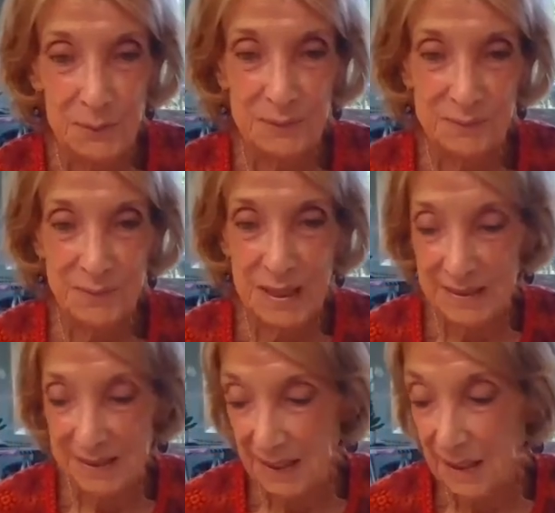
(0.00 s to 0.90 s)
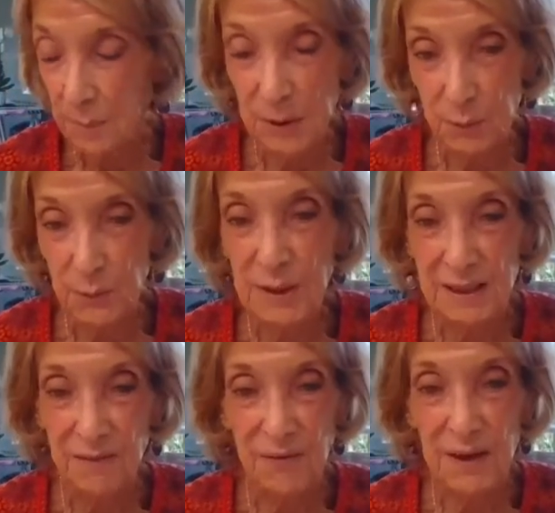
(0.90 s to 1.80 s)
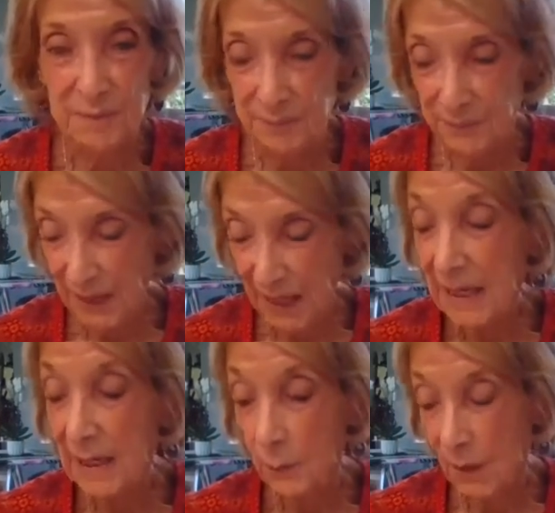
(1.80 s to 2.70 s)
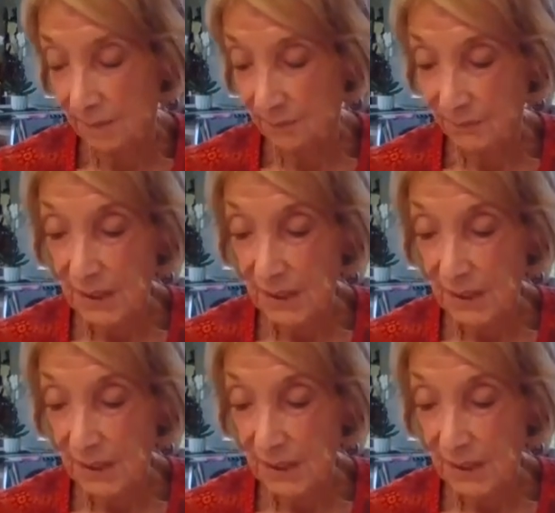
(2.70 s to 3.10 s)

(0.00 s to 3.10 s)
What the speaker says: So it's going to be really fun. Anyway,